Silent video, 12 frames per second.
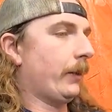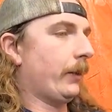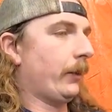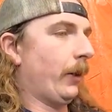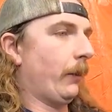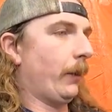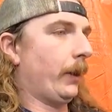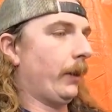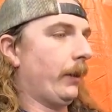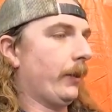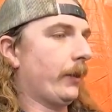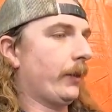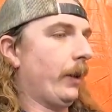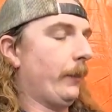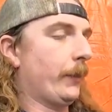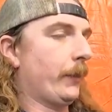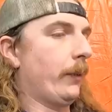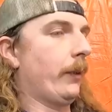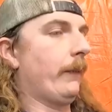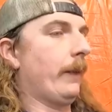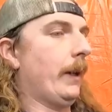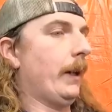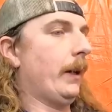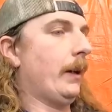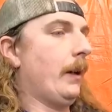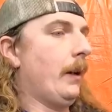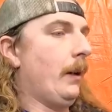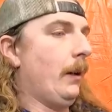Start working on some sort of a